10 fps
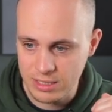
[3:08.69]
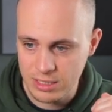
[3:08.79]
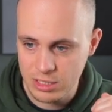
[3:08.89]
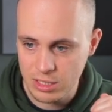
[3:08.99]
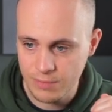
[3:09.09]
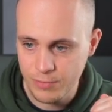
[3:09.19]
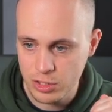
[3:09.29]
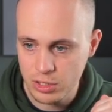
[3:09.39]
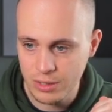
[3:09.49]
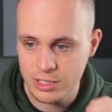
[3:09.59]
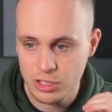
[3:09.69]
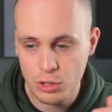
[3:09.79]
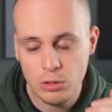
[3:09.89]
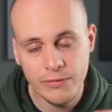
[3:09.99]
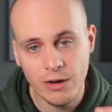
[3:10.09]
The dot is
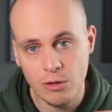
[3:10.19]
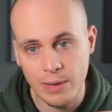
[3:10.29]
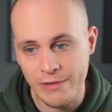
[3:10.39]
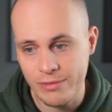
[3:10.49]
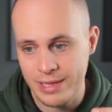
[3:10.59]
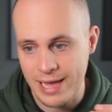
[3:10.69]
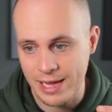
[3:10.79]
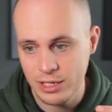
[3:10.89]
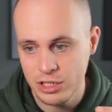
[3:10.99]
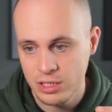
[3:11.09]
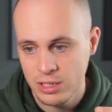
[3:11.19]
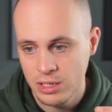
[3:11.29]
too far away from the edge,